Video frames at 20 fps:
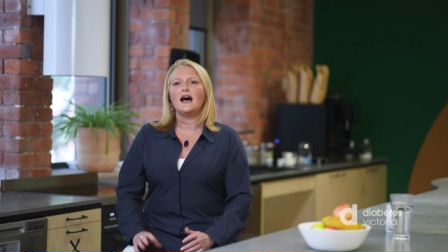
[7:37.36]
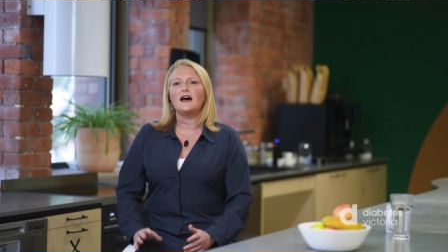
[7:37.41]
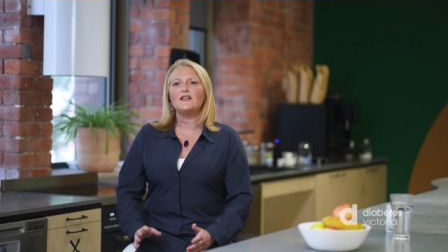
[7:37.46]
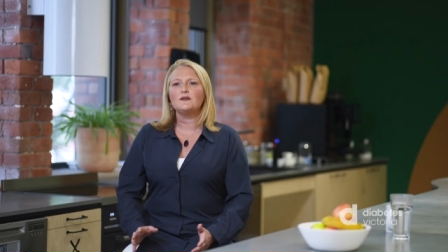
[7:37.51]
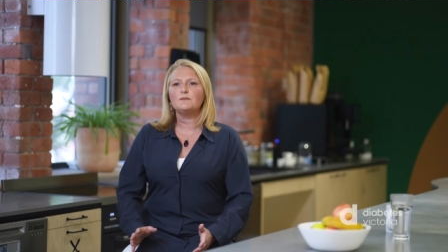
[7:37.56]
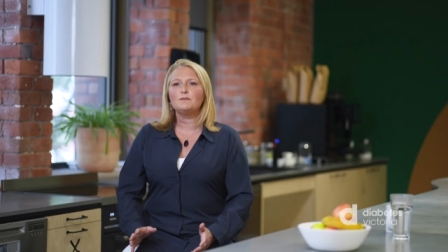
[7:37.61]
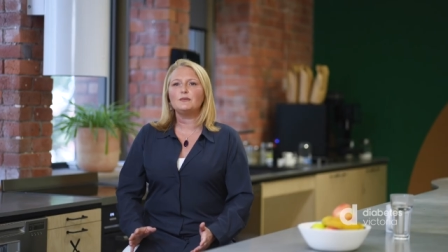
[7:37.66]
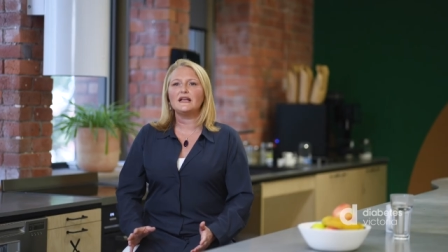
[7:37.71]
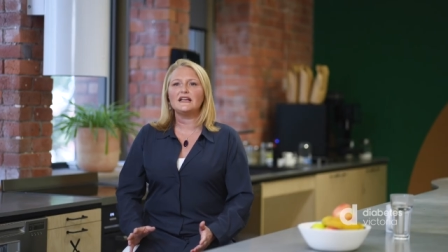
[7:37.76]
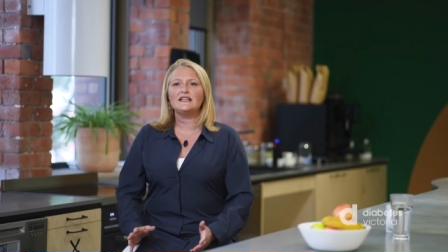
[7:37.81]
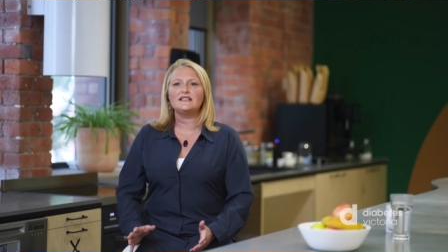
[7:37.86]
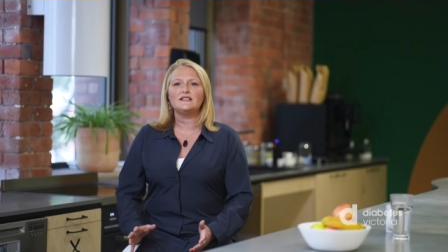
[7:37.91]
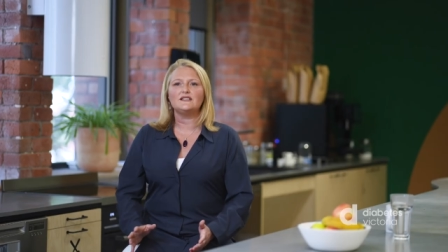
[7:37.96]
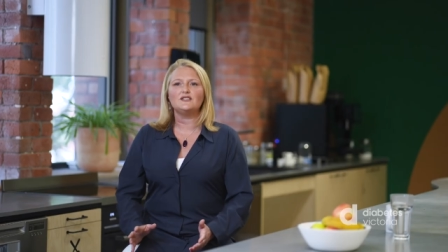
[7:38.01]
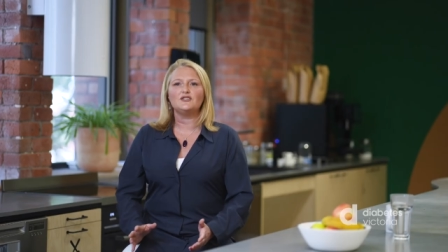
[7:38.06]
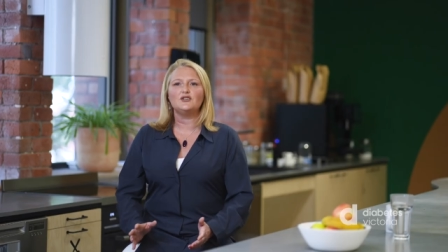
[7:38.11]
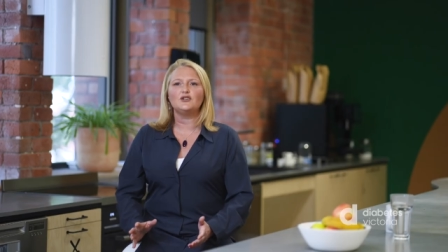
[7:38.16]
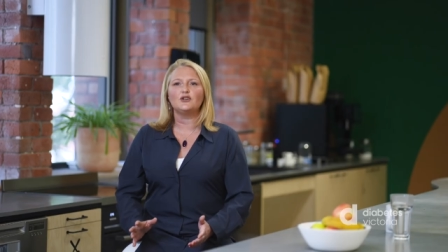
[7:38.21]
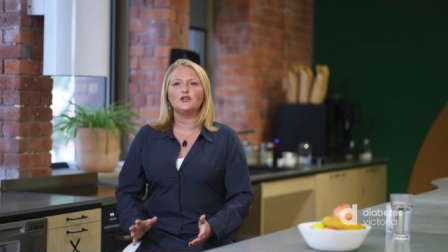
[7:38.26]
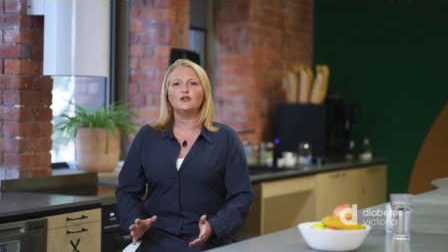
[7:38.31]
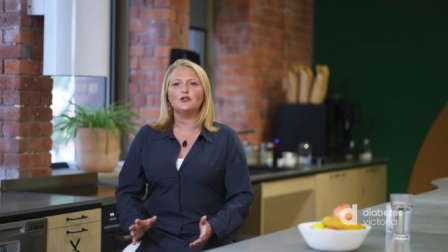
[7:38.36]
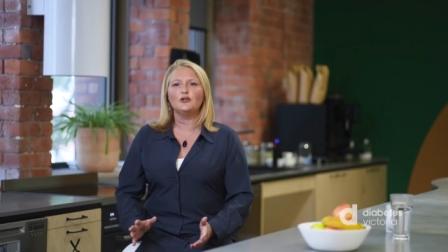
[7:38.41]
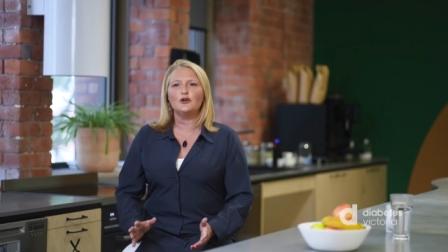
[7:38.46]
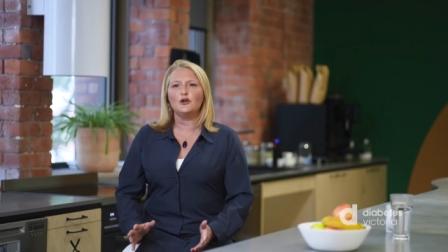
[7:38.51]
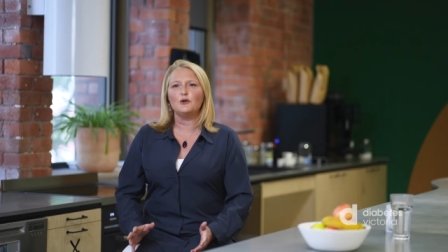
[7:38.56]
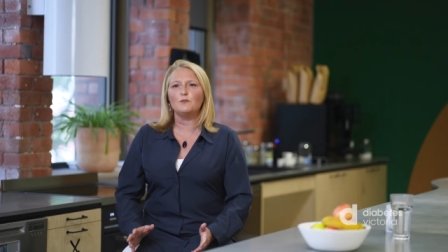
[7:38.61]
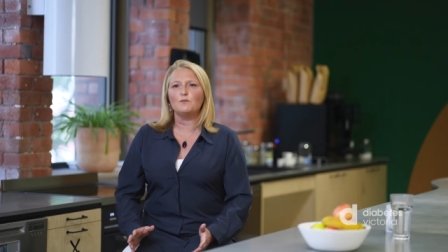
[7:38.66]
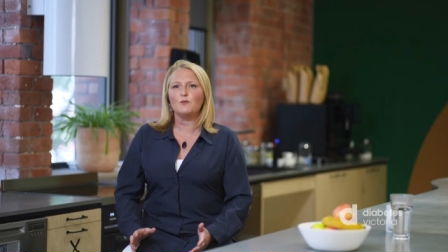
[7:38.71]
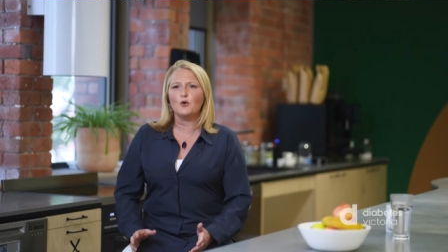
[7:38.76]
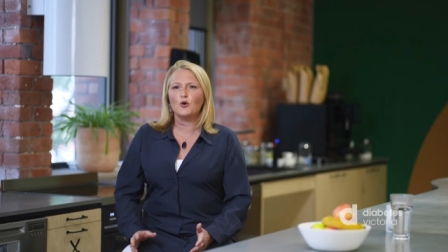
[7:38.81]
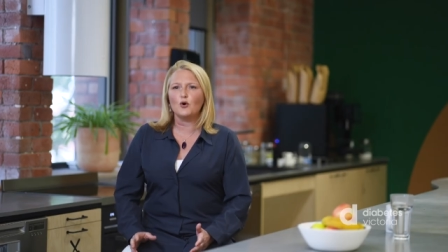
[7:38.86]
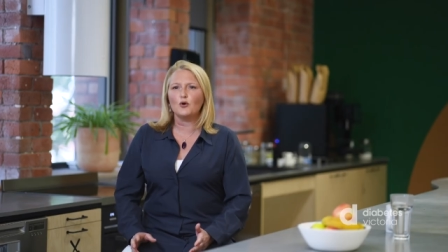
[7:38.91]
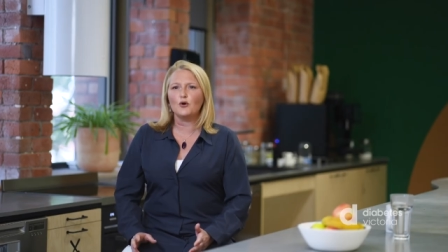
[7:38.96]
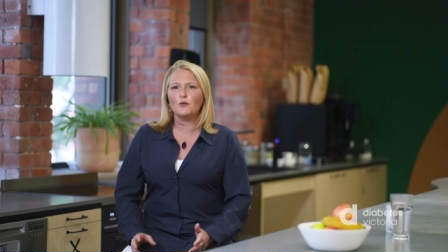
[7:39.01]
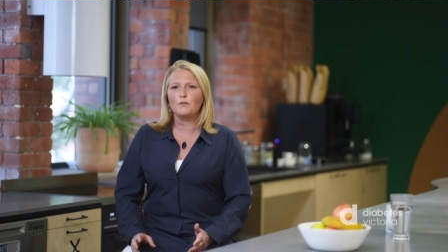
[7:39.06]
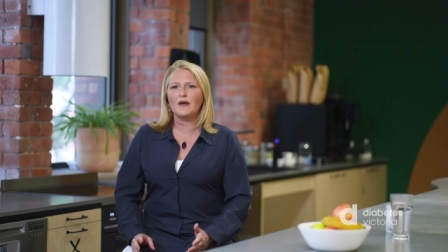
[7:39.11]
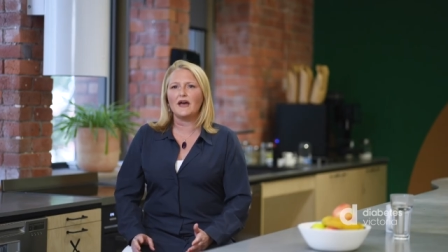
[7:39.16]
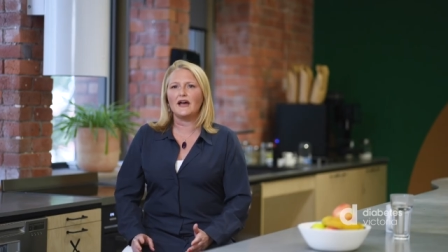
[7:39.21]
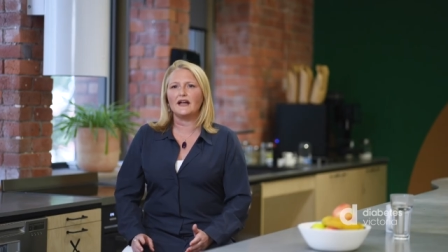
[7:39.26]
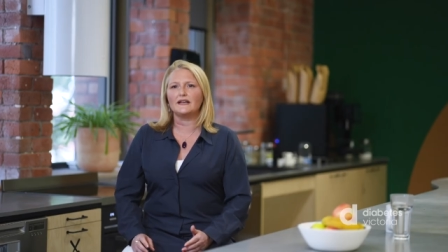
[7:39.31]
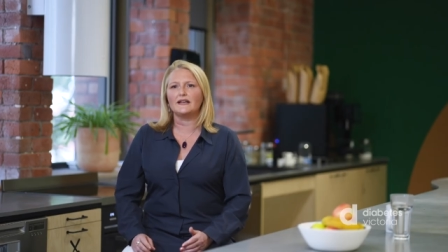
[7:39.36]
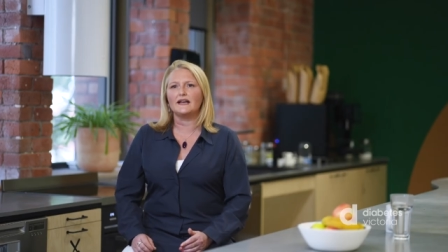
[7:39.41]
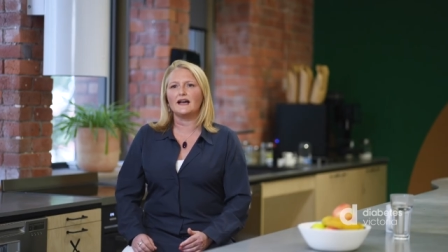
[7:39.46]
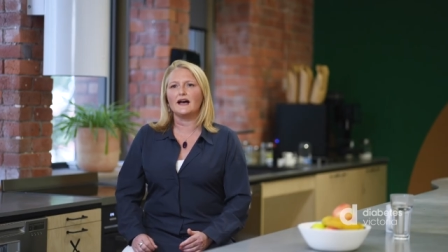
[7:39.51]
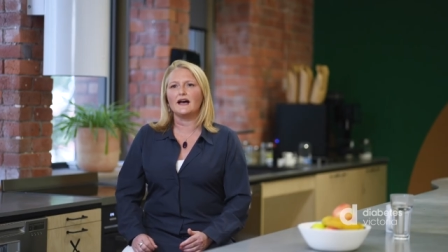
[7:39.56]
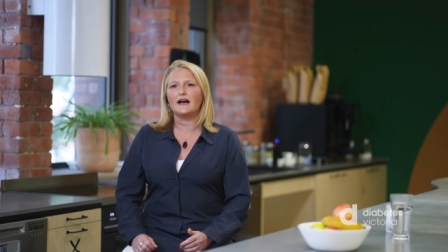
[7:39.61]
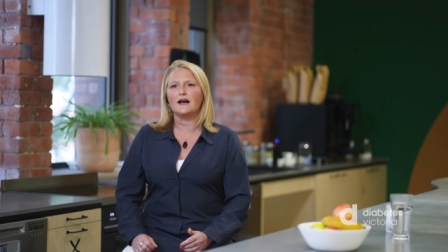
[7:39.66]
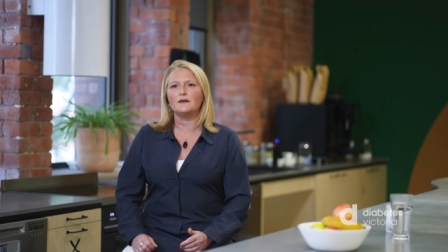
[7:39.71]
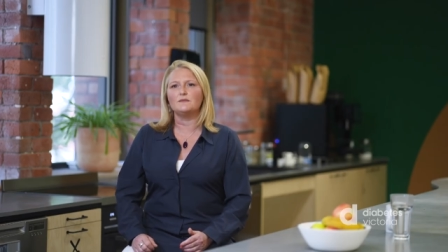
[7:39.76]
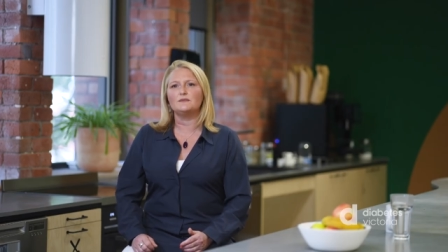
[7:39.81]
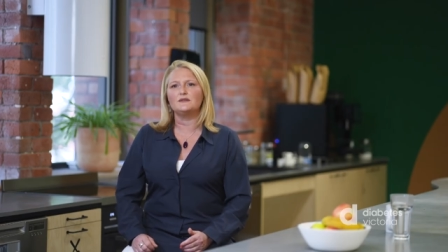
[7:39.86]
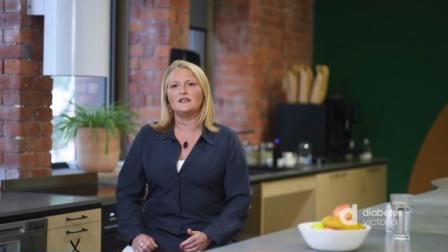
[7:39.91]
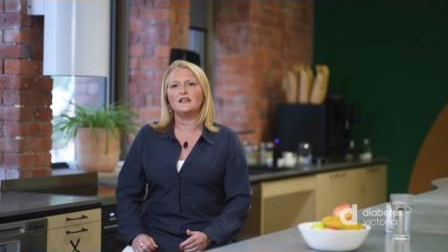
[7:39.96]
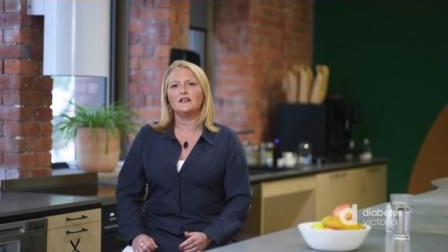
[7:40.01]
Other places you can learn more about carbs